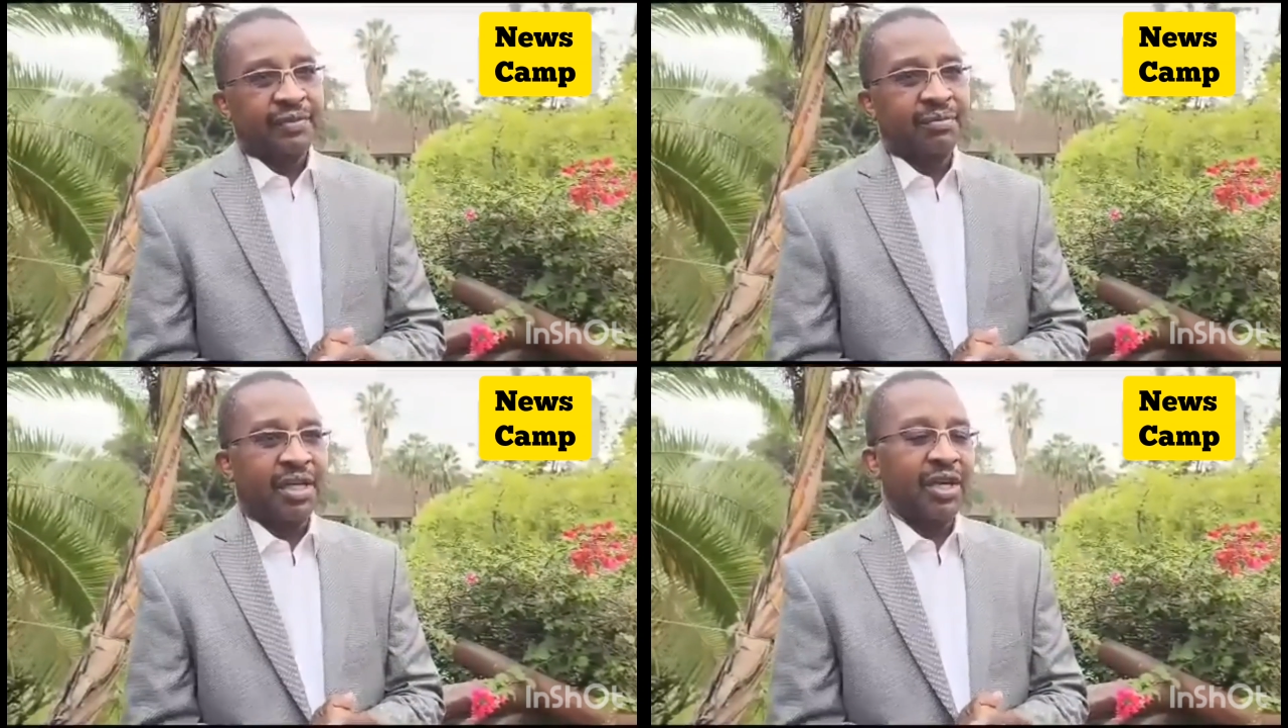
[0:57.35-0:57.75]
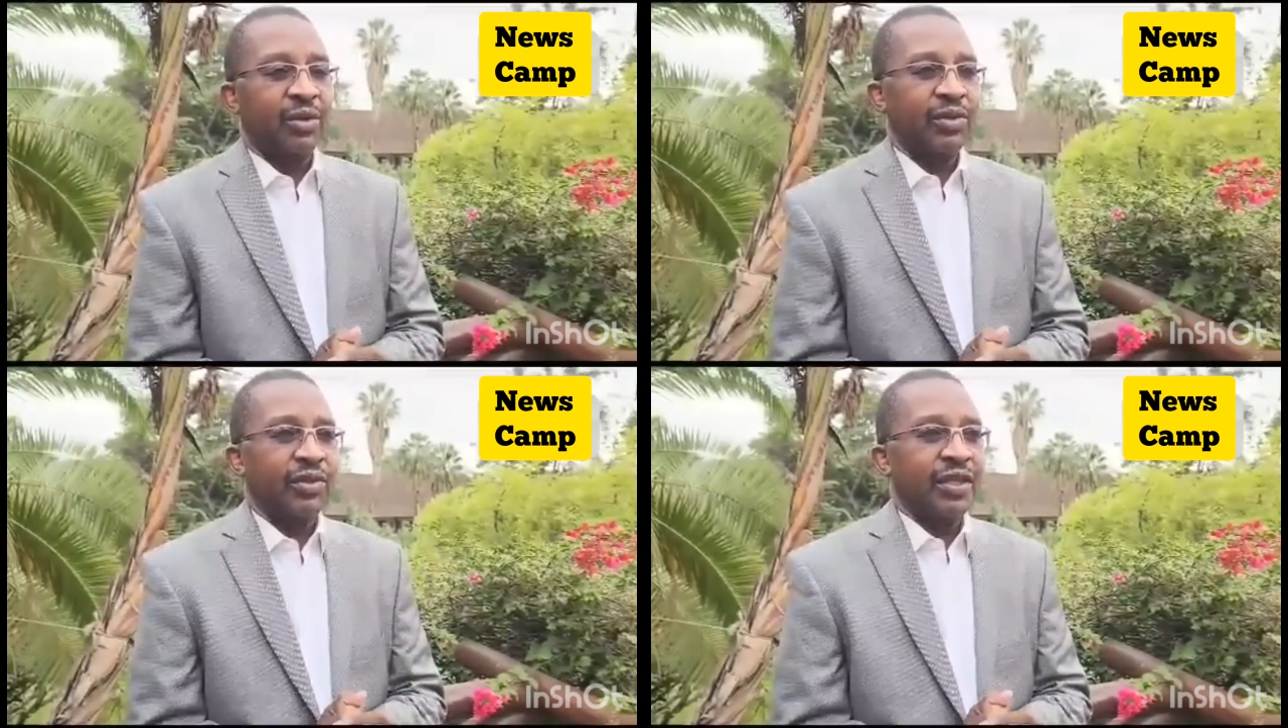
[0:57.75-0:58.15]

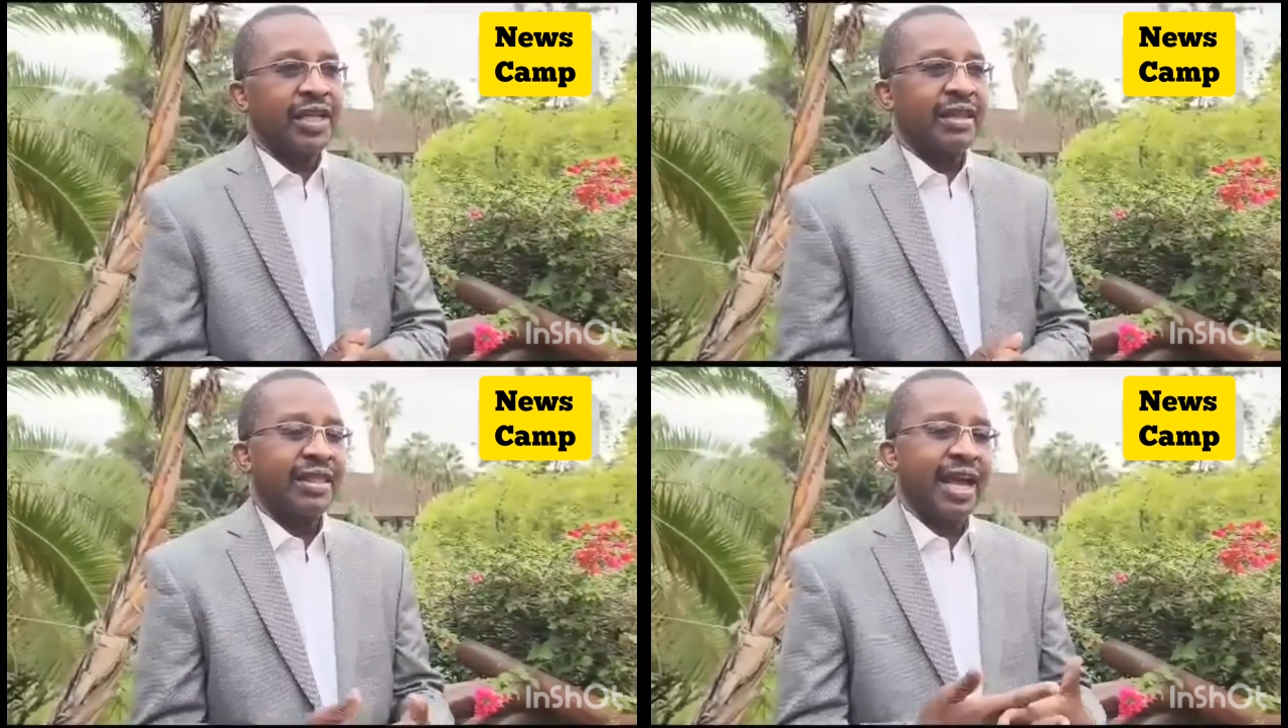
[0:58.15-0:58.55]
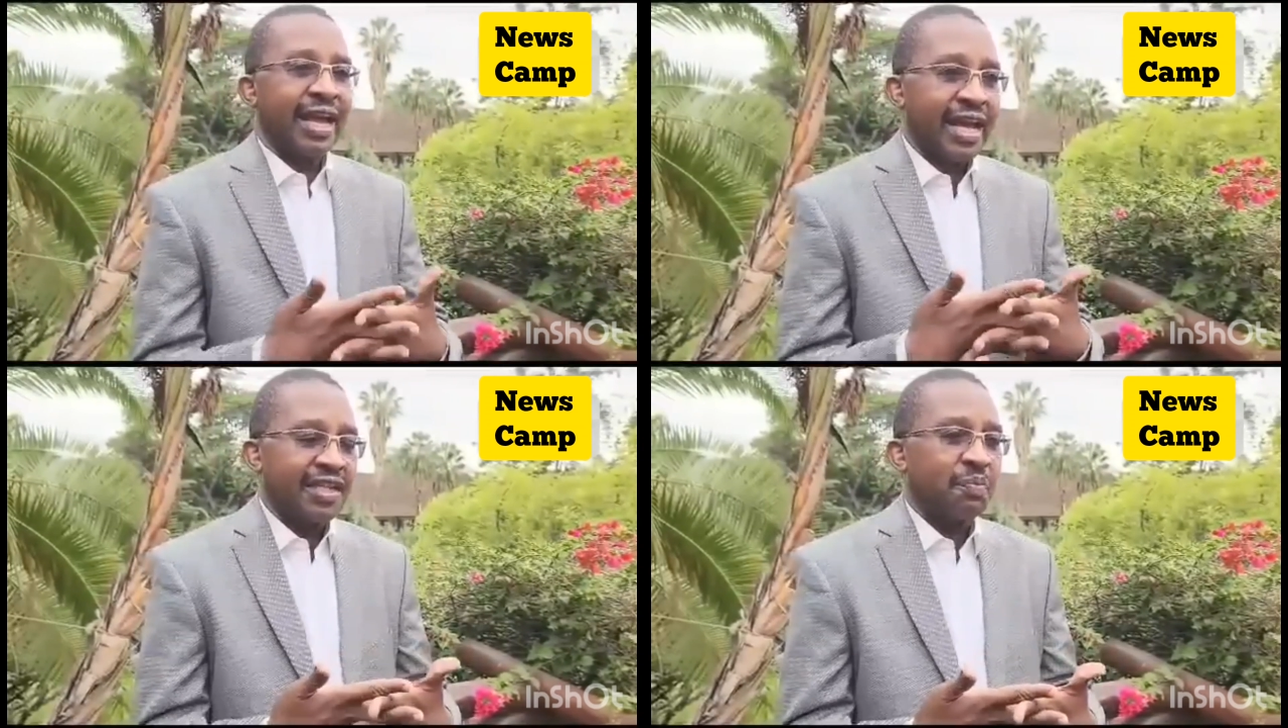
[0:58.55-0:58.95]
because they are
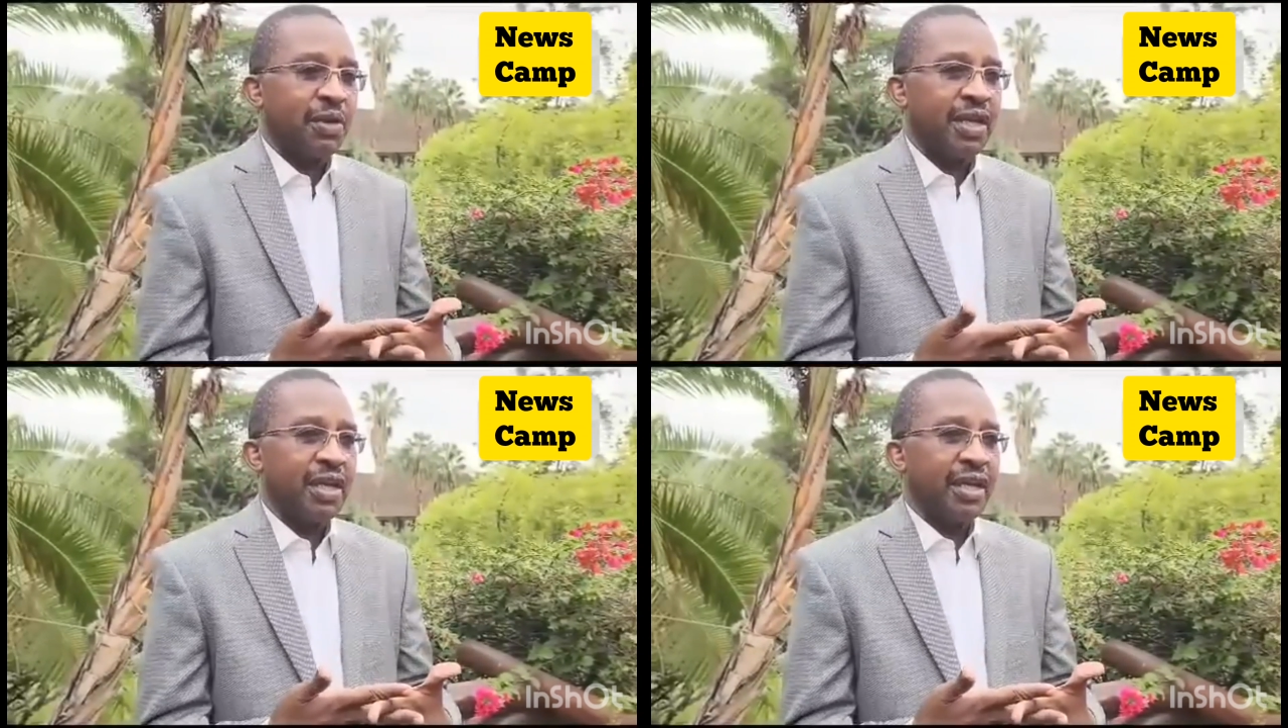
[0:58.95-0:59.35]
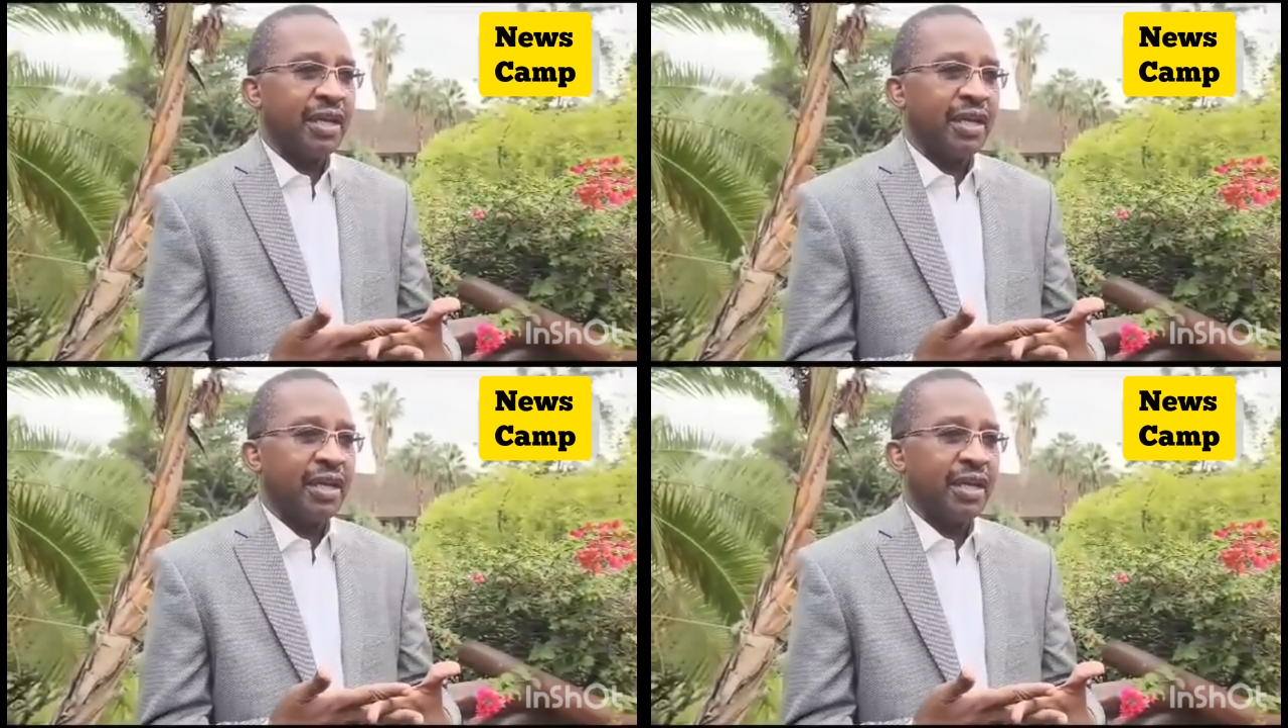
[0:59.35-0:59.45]
gasping